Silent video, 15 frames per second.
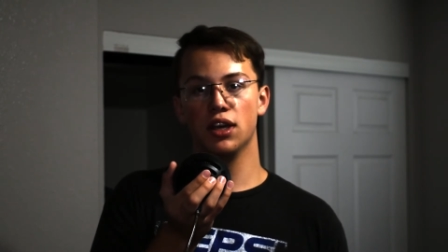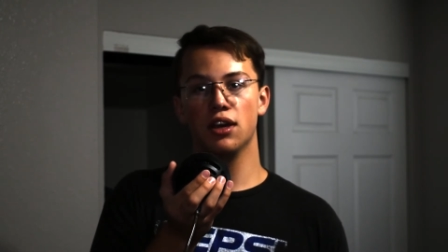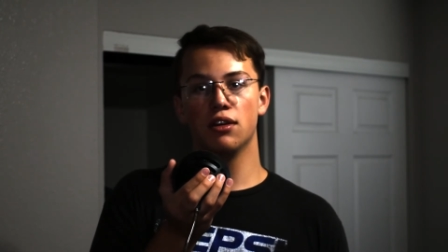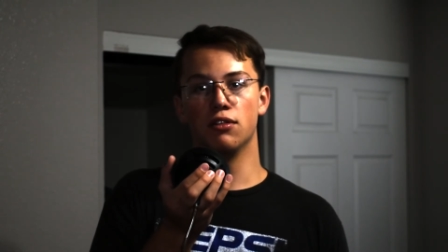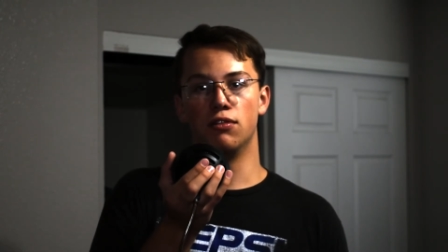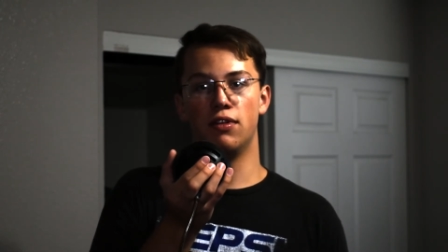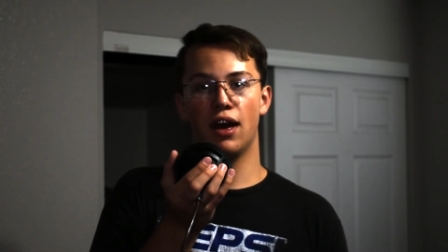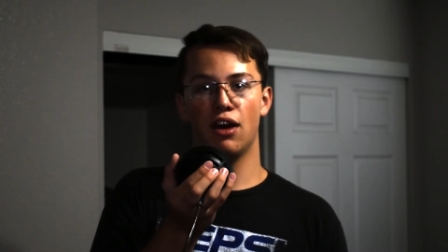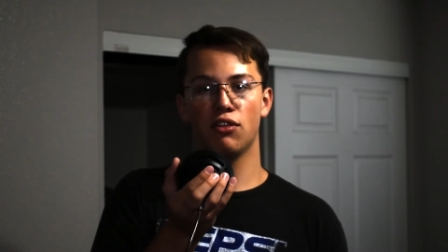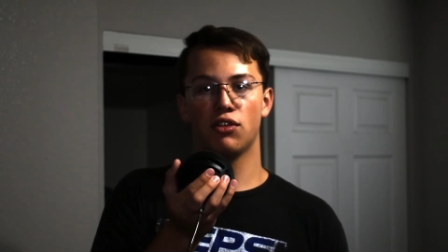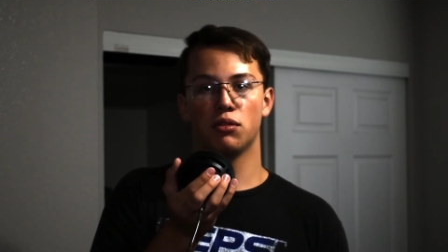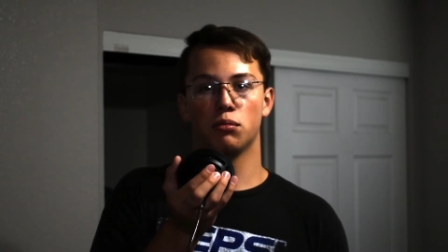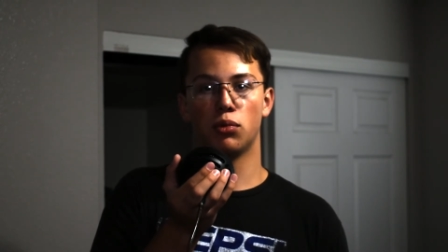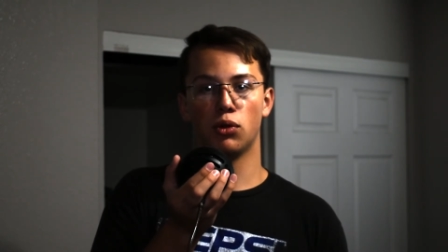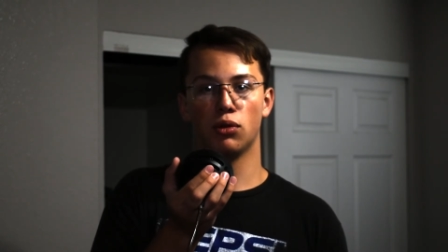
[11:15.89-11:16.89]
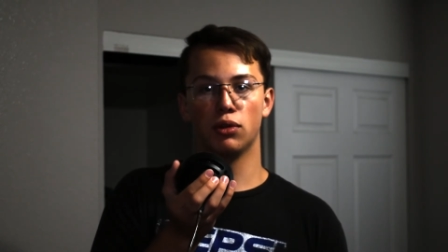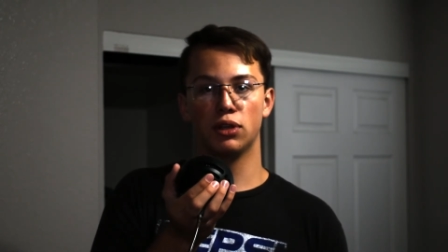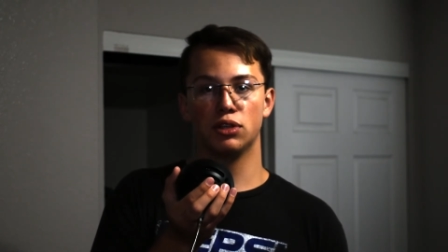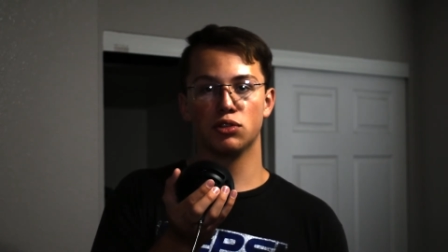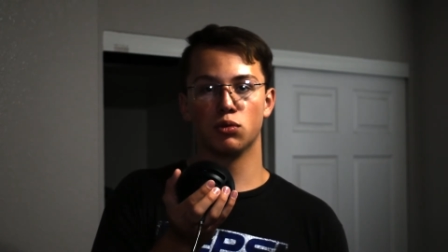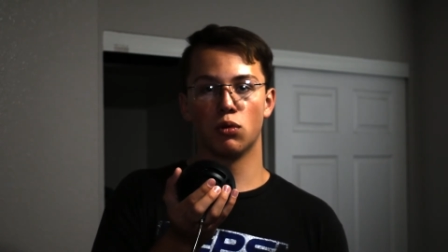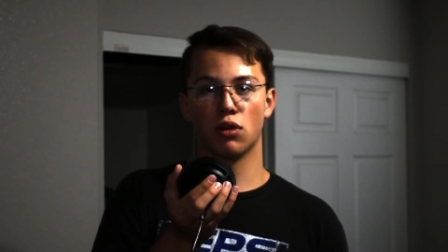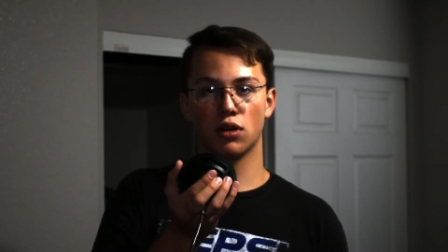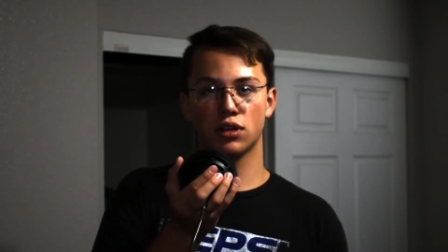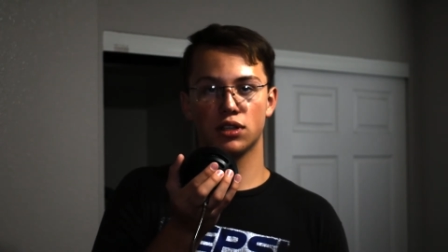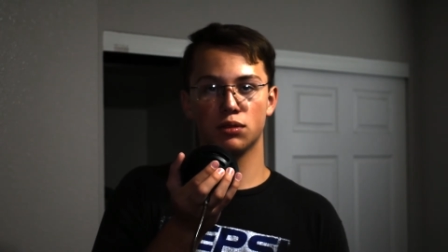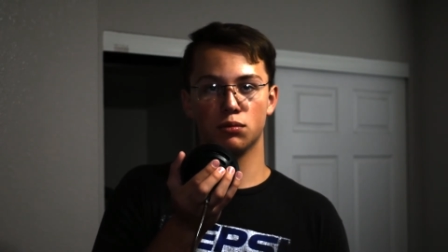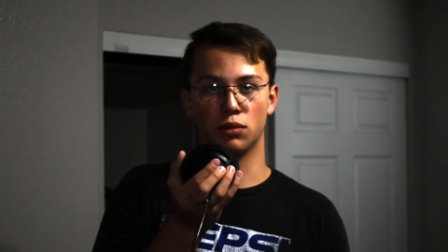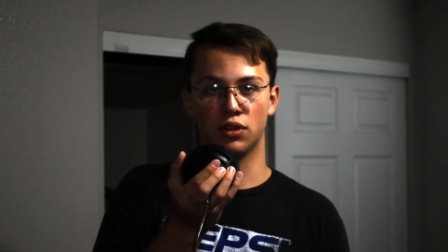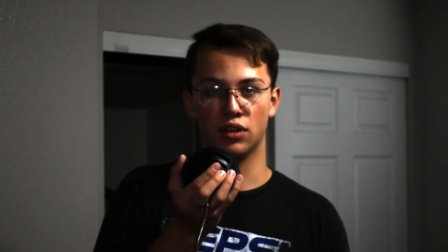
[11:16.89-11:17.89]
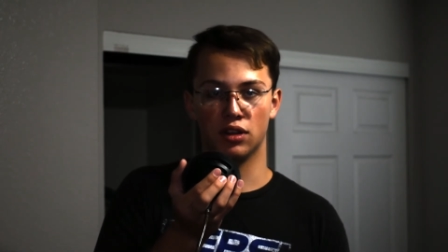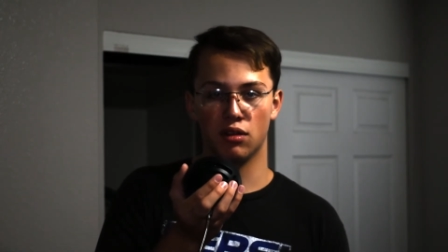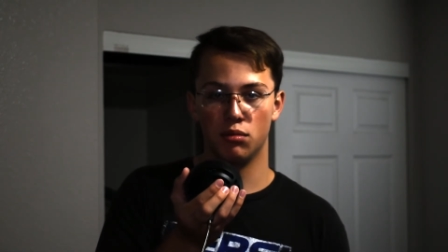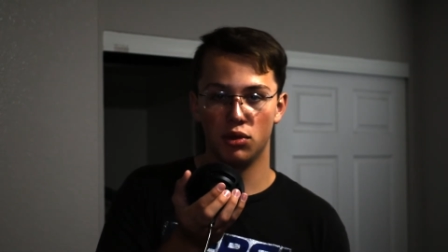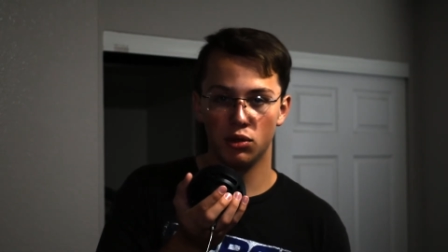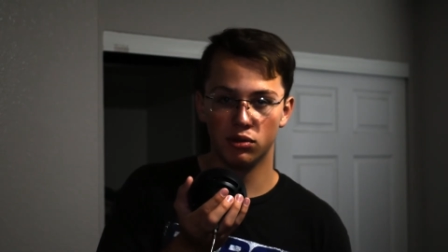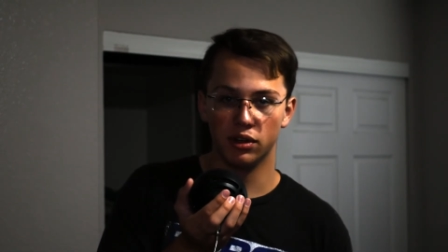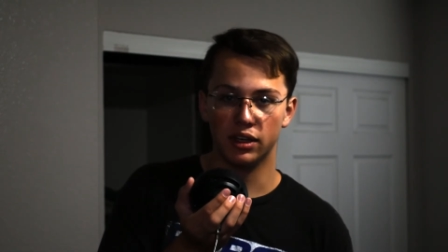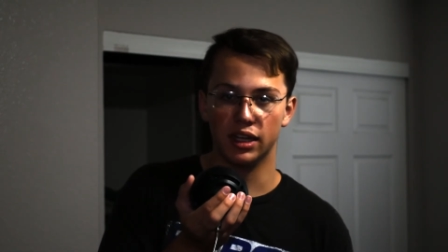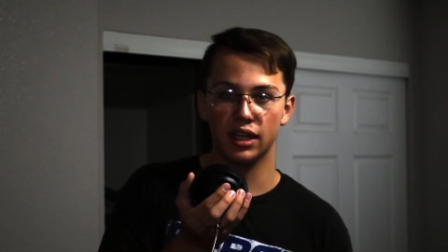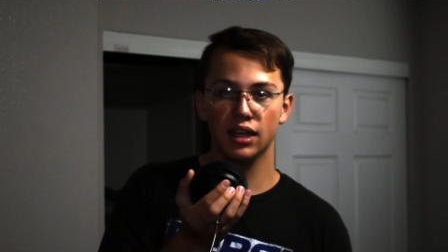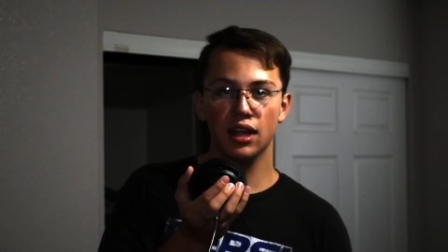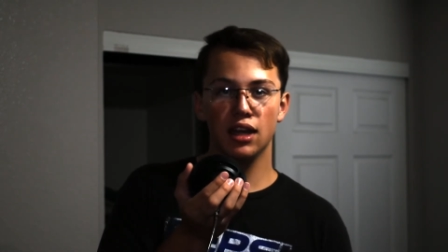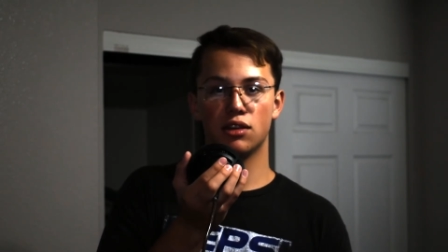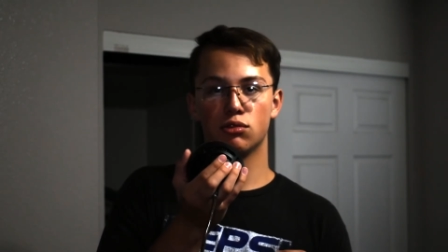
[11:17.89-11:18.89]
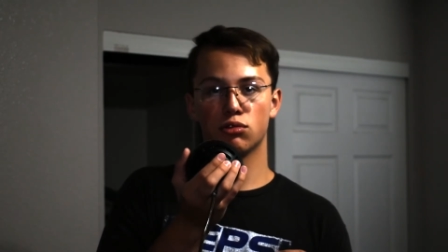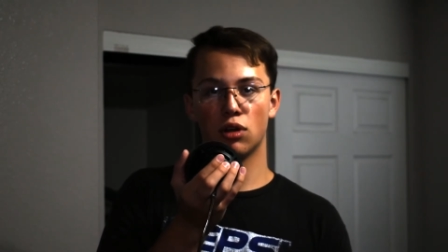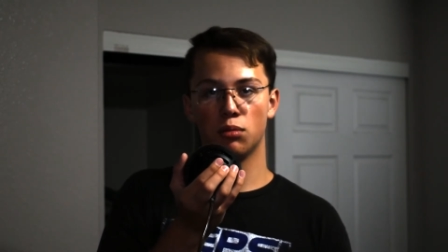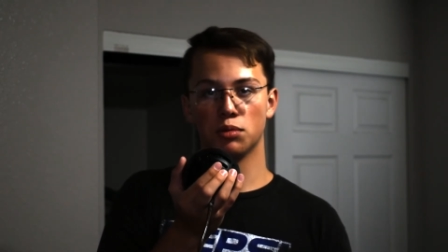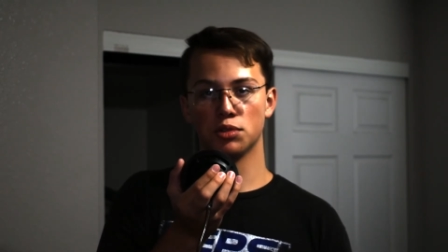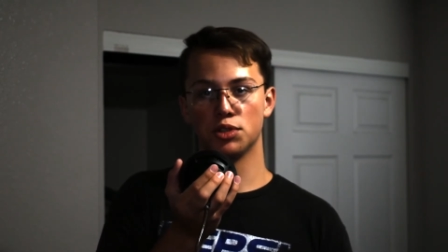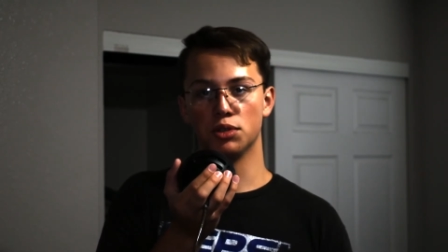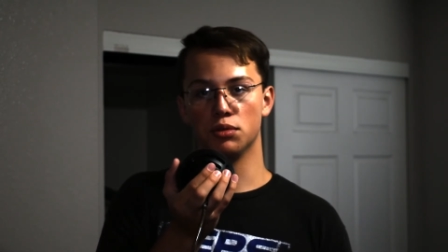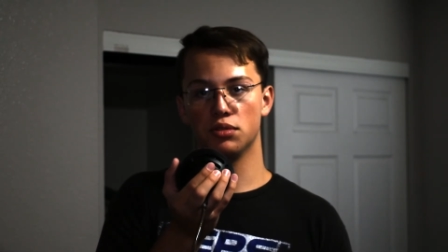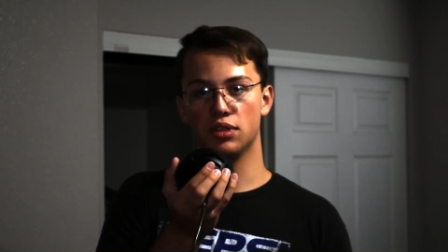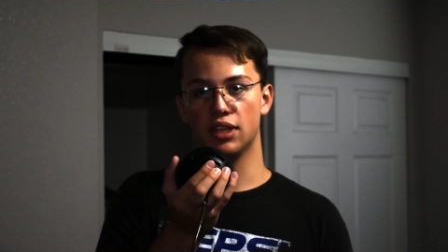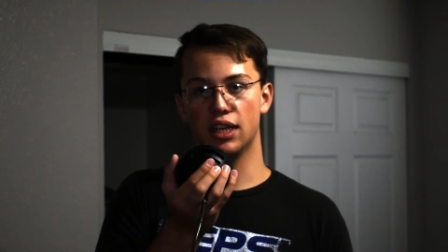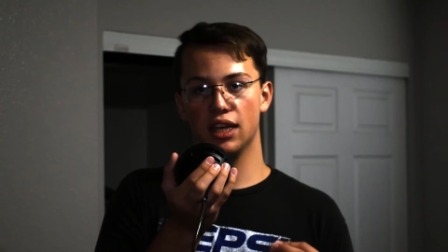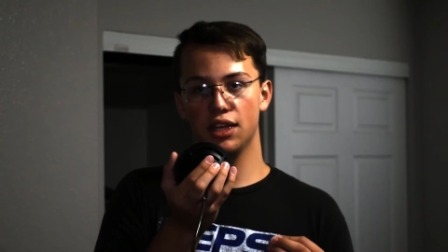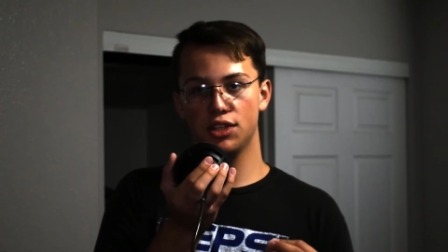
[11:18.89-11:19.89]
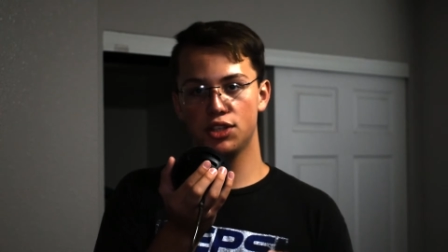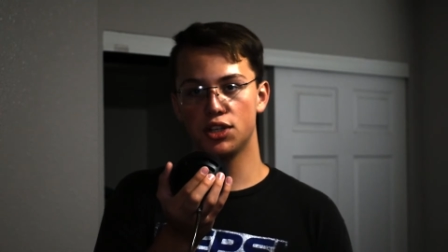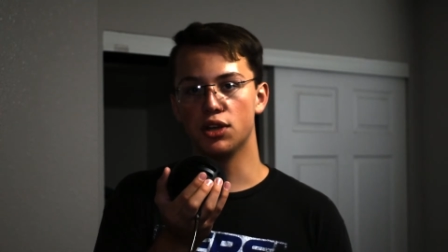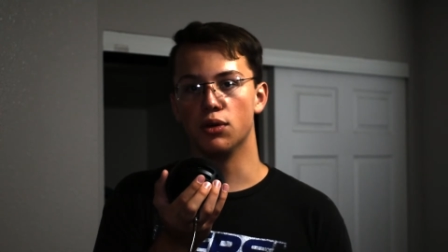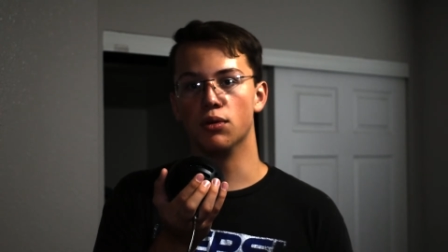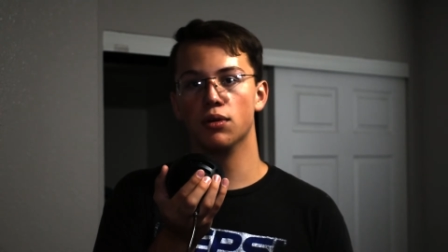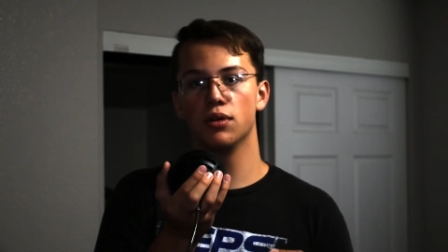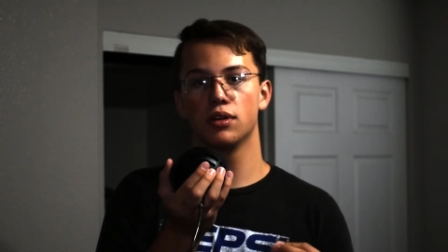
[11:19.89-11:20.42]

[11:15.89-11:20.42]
Valve employees worked with the community to troubleshoot the issue.